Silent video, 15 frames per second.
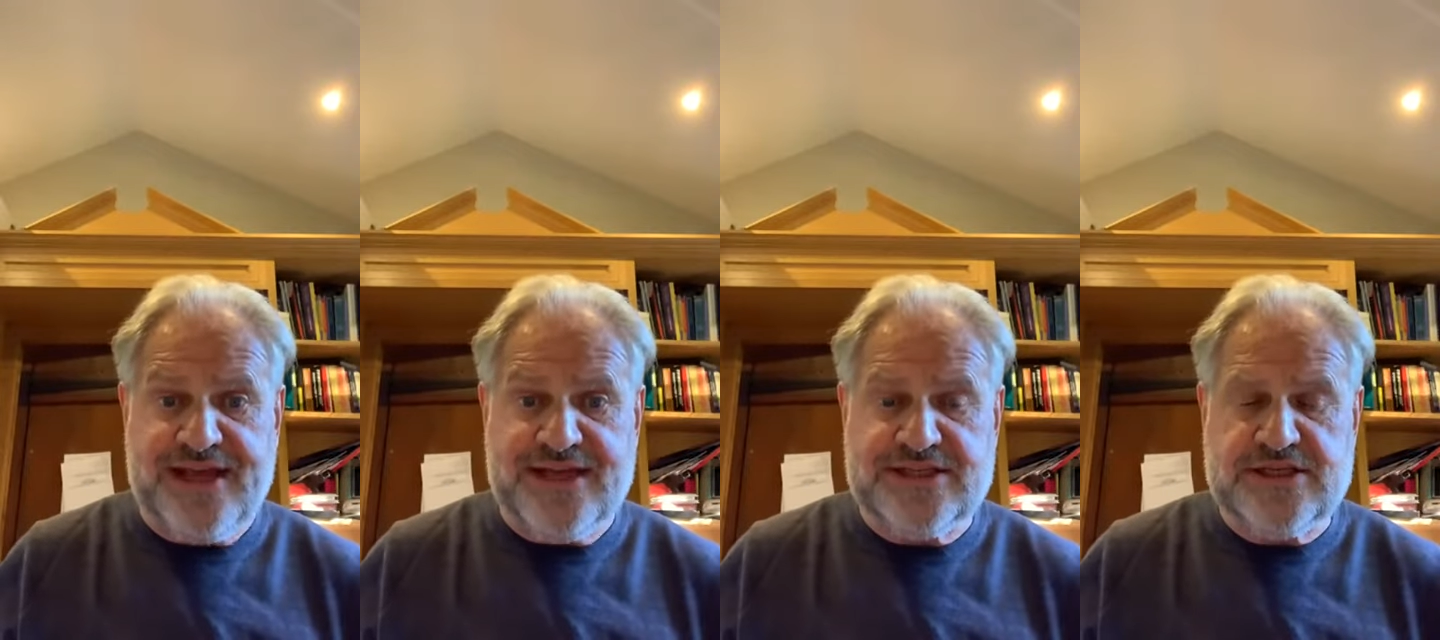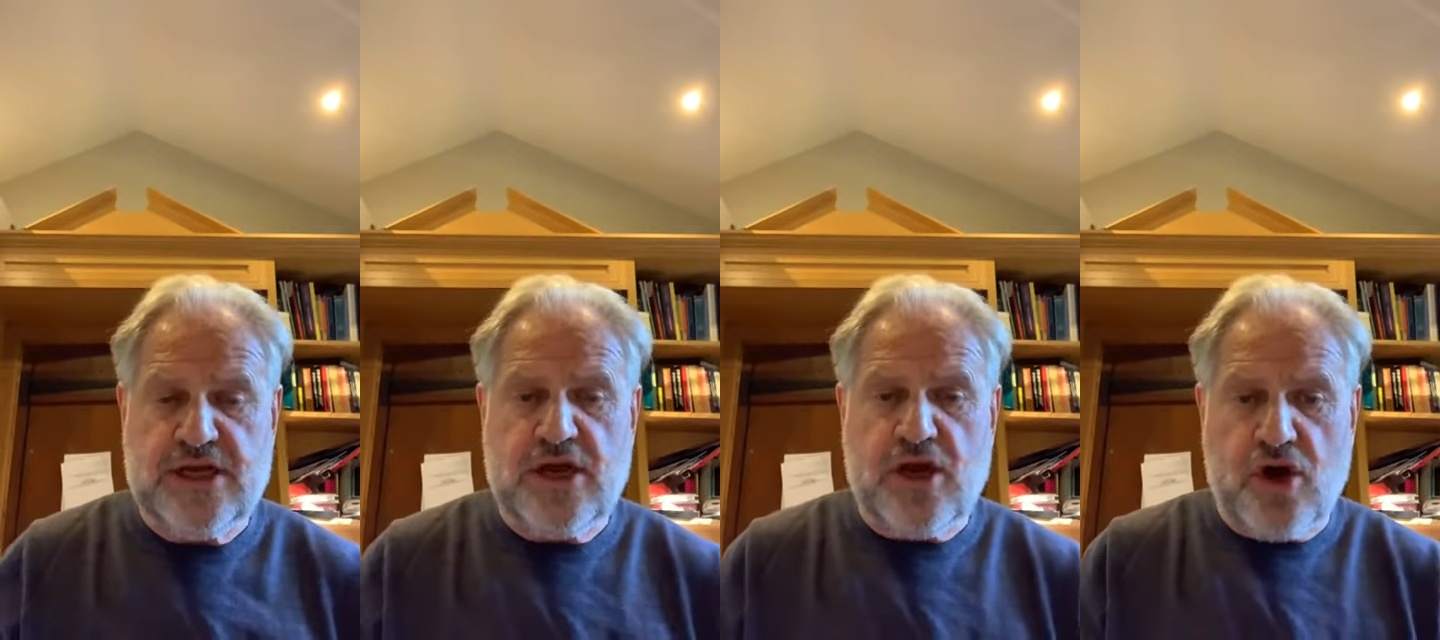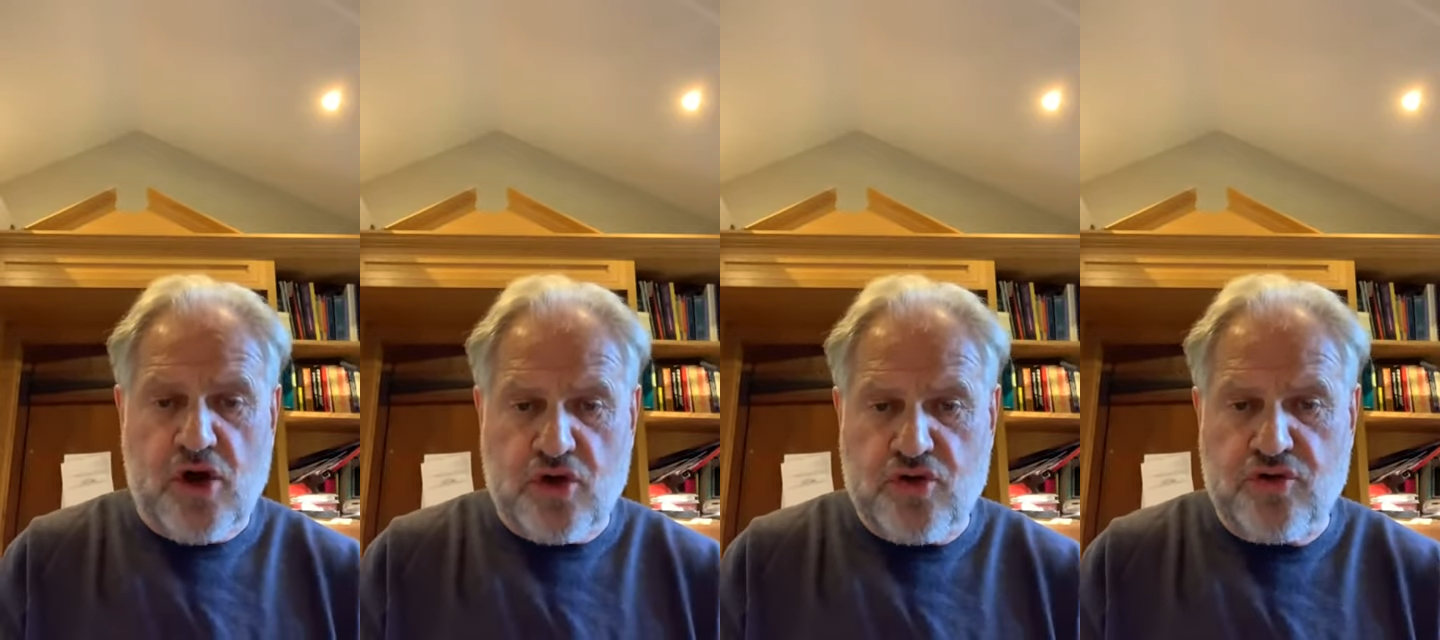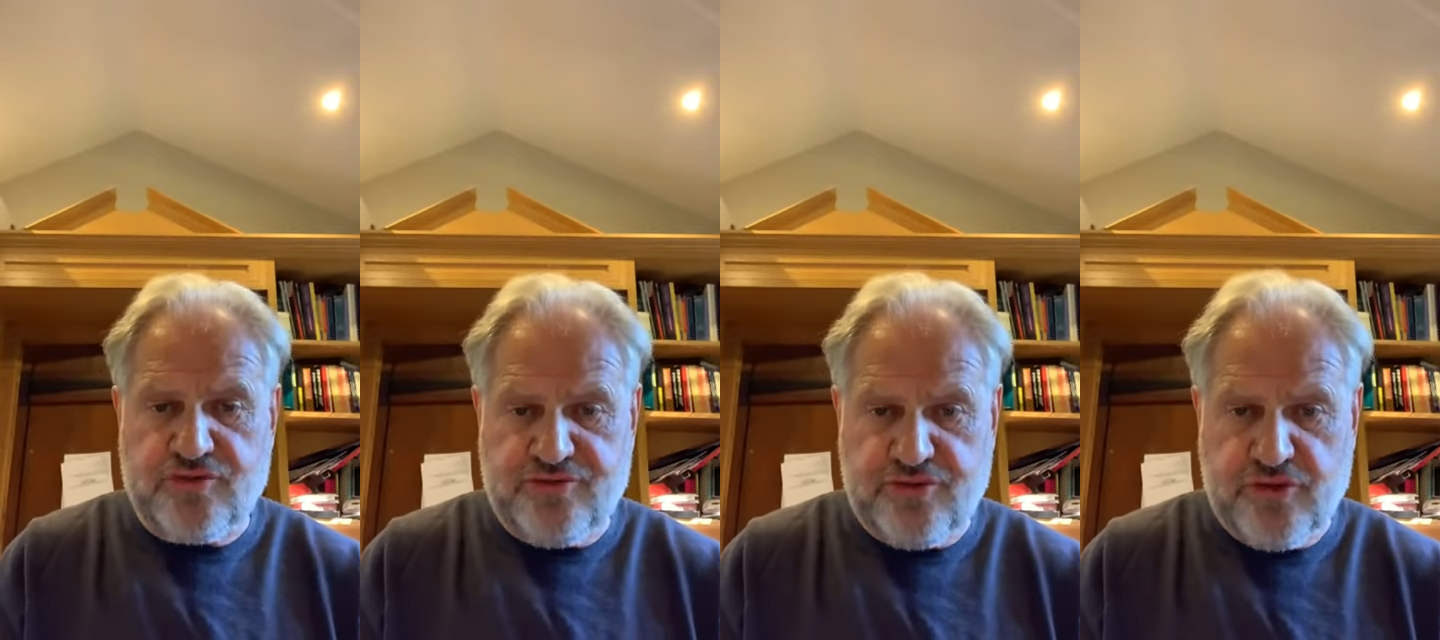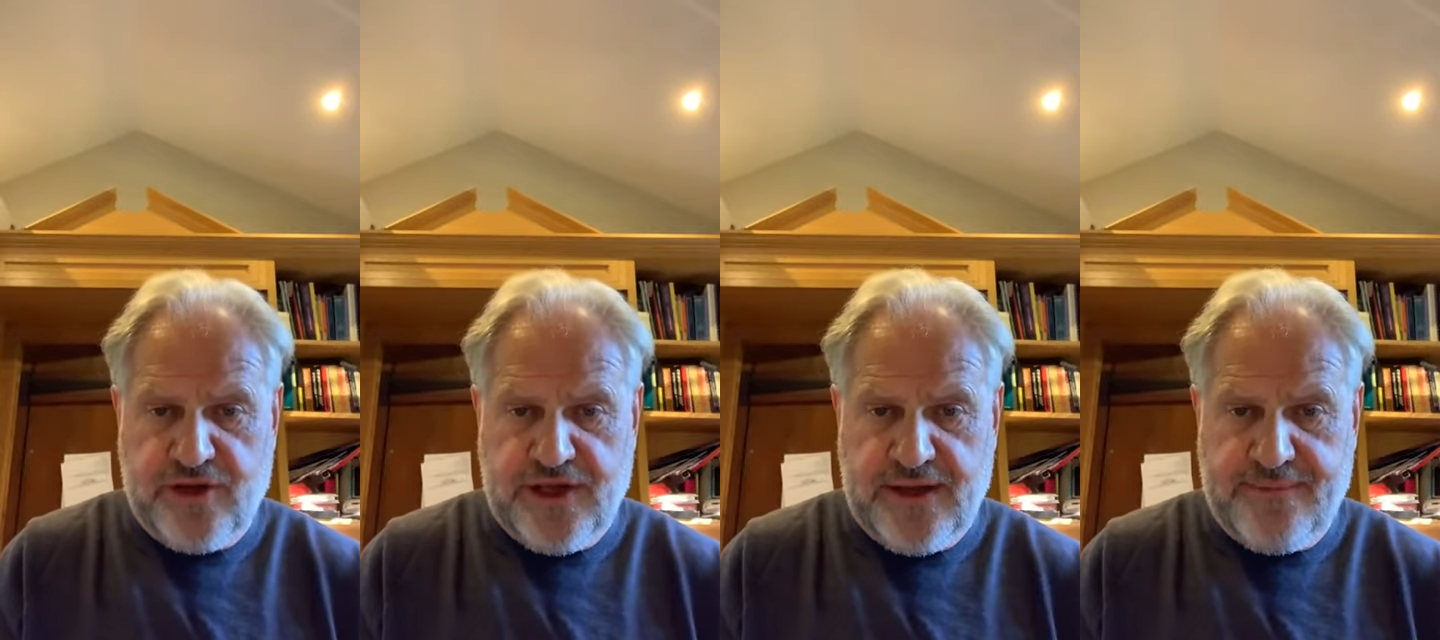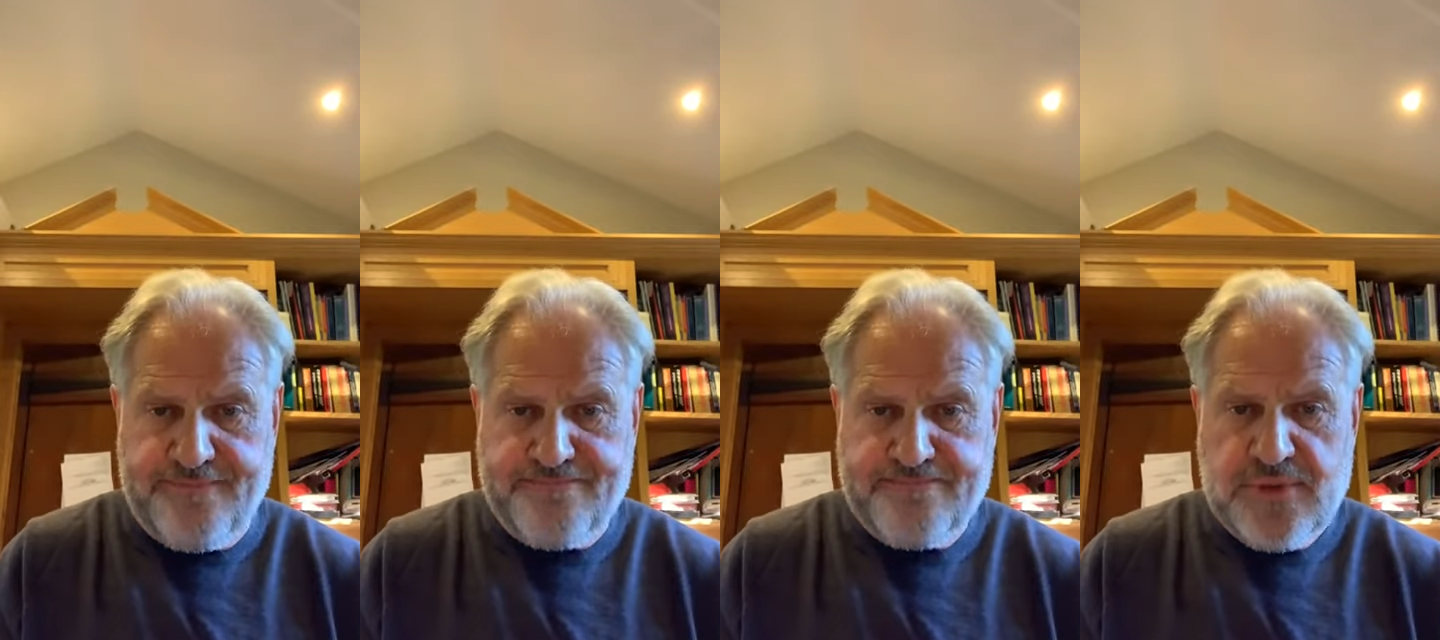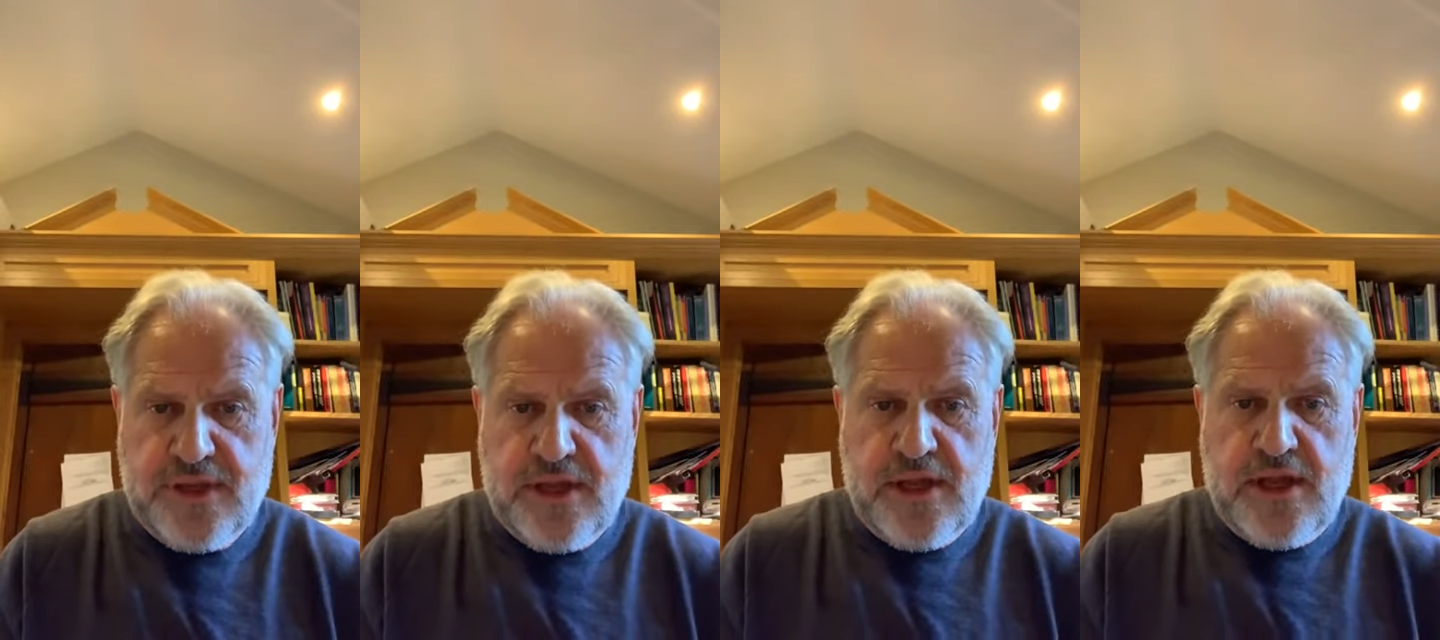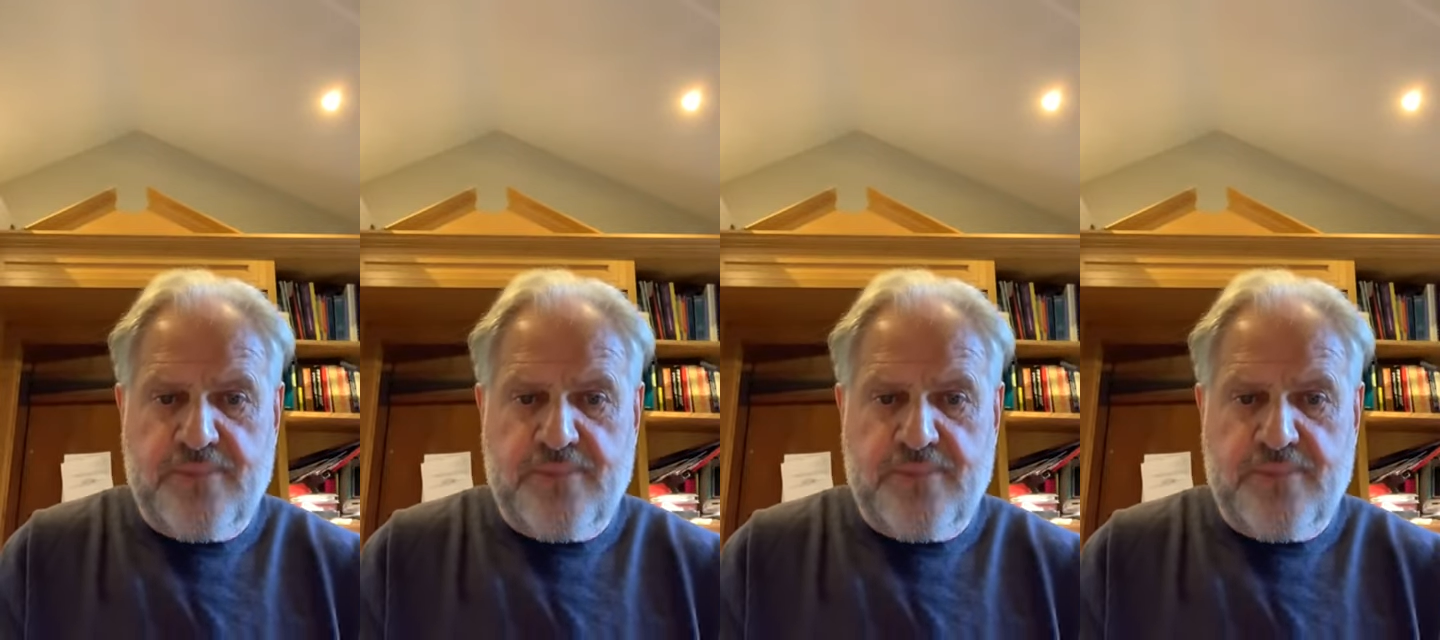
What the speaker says: of things are good for you.